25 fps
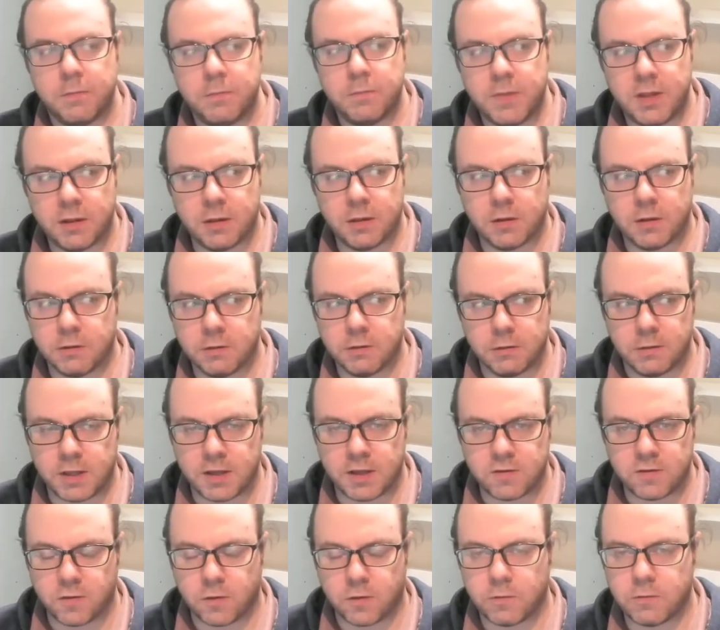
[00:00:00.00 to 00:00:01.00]
Mill
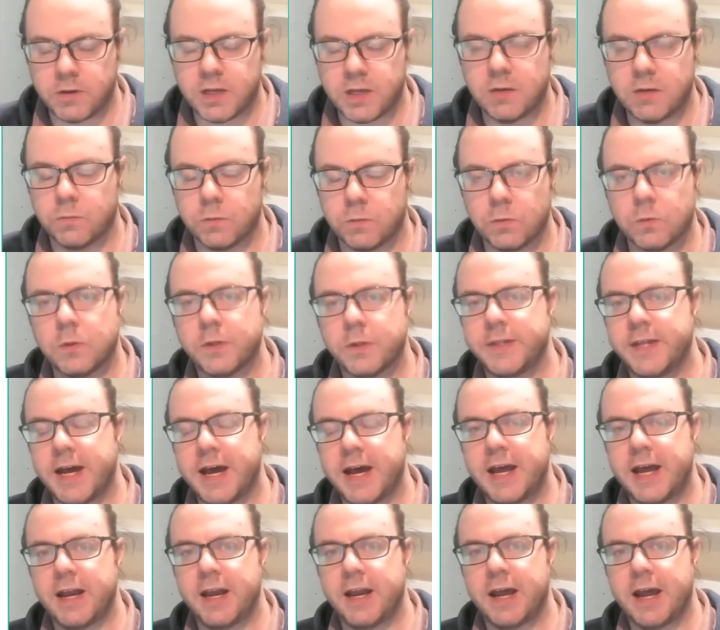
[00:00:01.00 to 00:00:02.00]
has already ruled
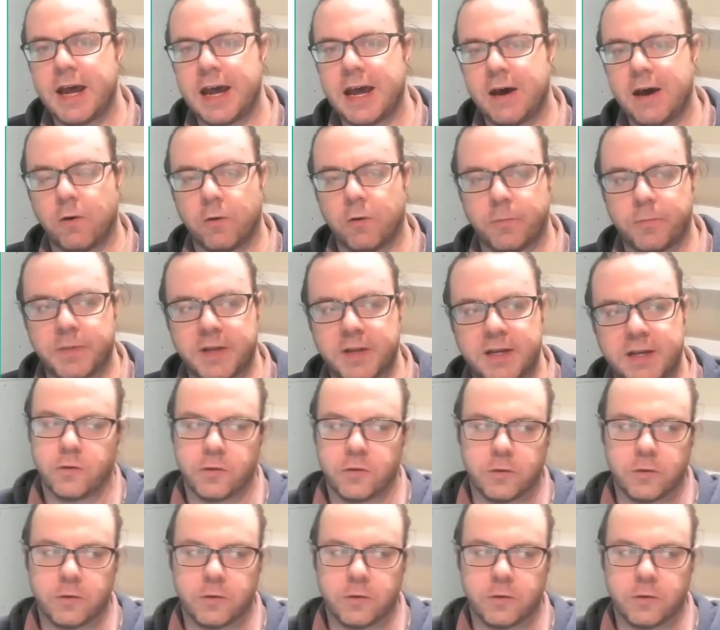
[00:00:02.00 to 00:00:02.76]
that out.